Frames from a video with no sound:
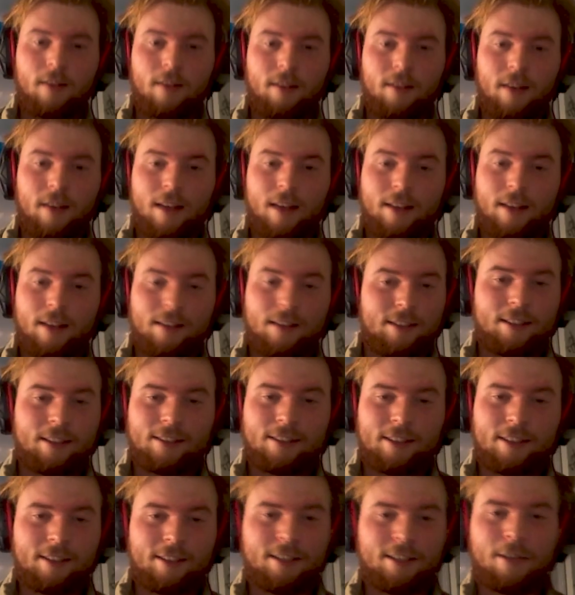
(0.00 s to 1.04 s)

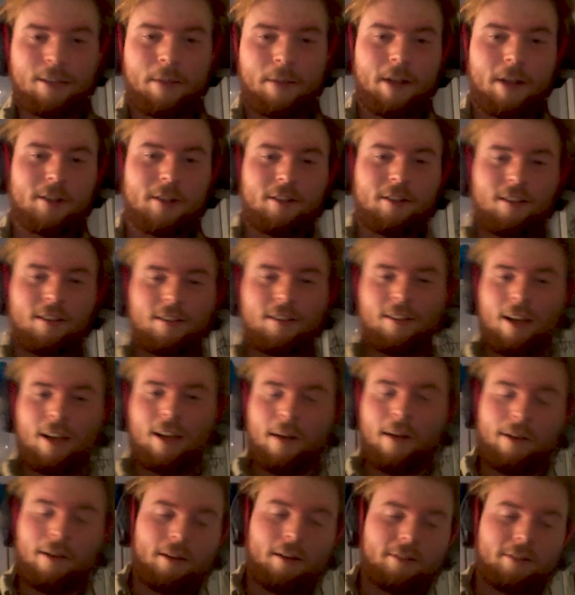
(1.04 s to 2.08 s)
it's unmatched.
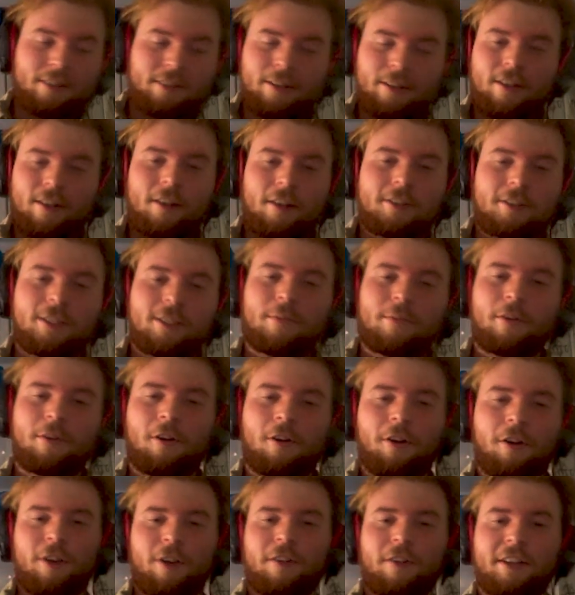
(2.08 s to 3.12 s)
I mean, I was in
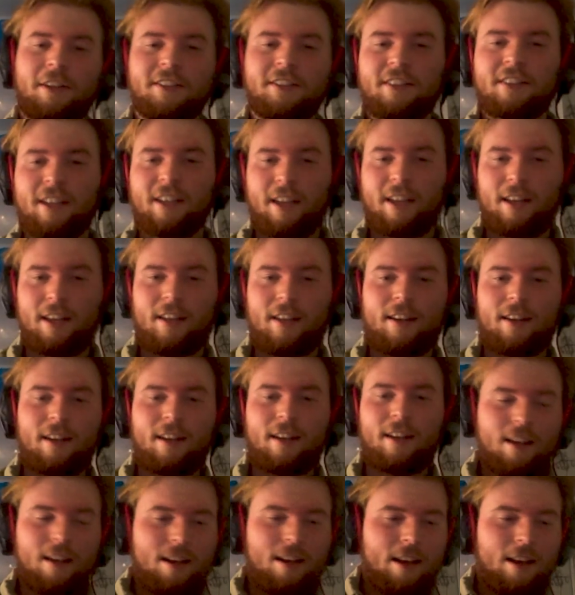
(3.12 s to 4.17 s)
Morocco recently,
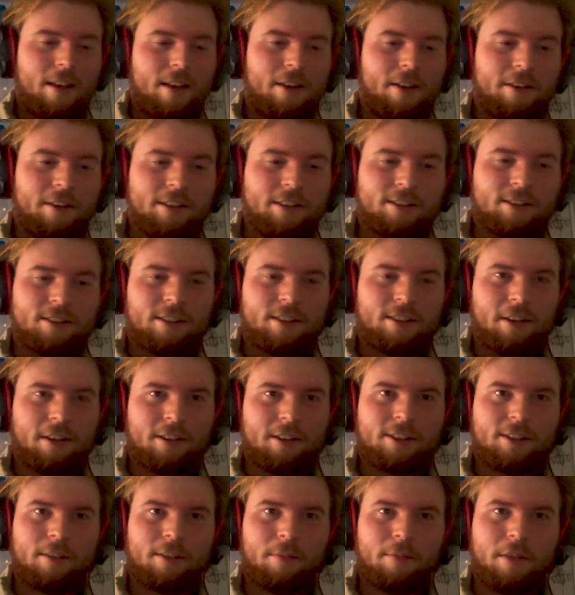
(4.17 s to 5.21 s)
and there
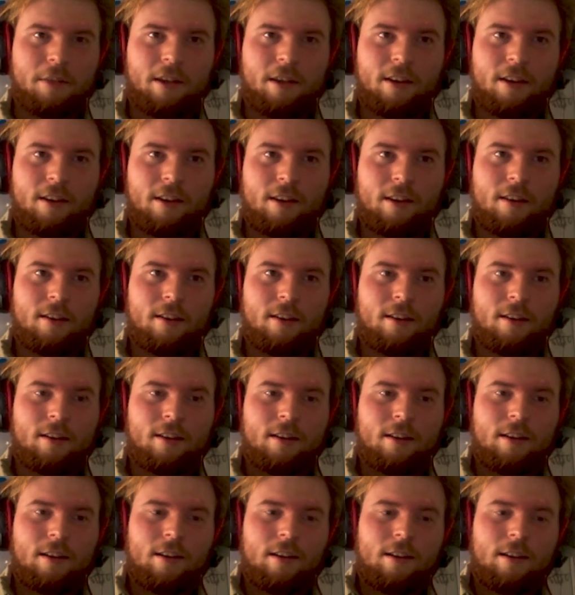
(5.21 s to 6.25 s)
is something
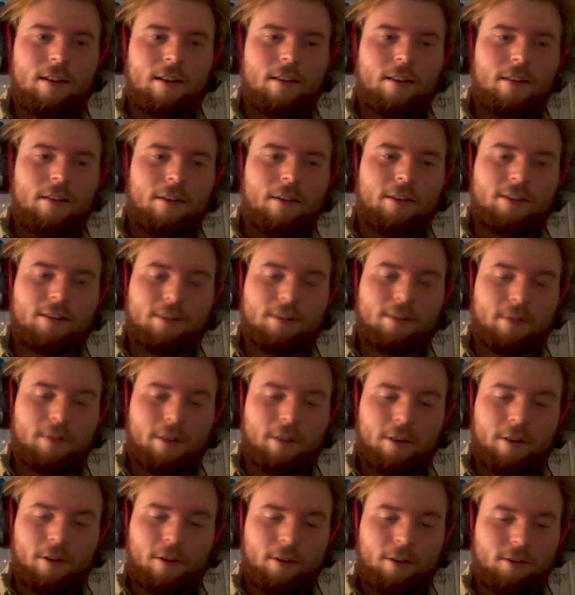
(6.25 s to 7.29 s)

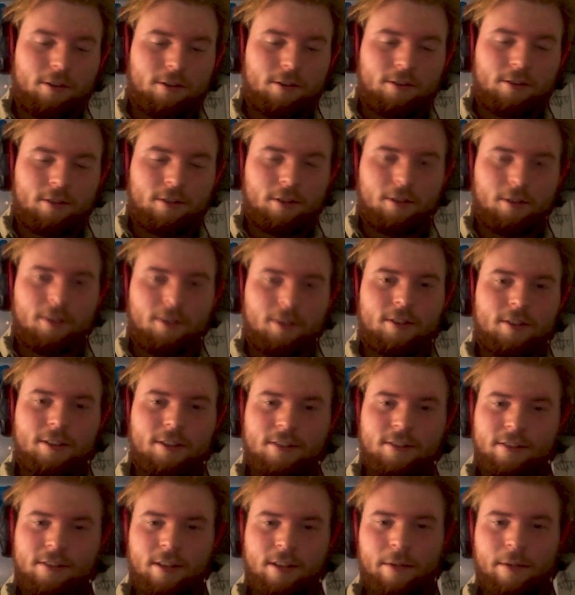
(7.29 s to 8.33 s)
across
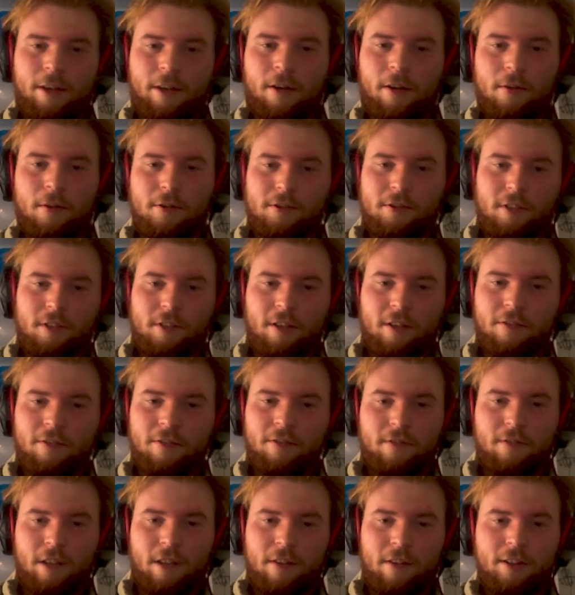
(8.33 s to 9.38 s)
these Islamic cultures that
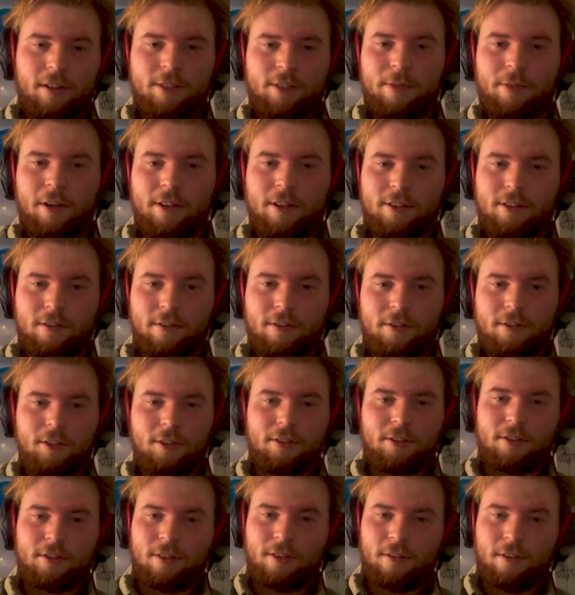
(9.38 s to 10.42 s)
I've experienced of
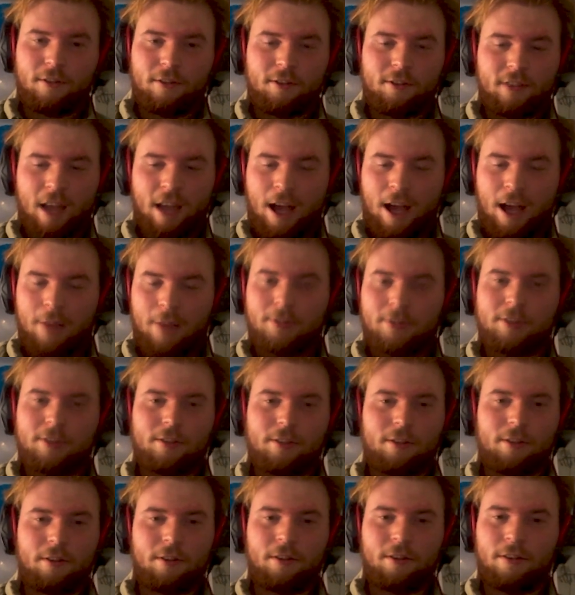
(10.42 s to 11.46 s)
just
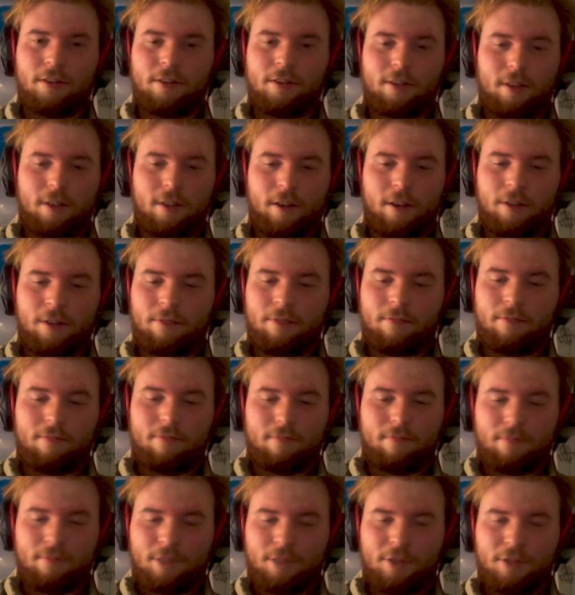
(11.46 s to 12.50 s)
absolute, you know,
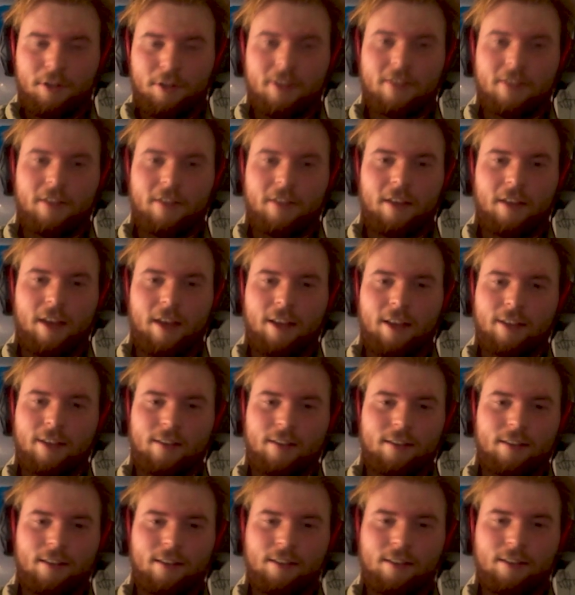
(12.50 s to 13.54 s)
treating the
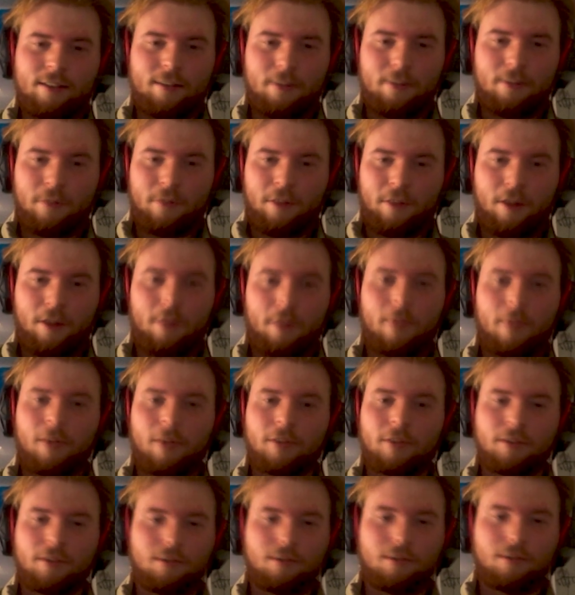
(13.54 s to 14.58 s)
guests with the utmost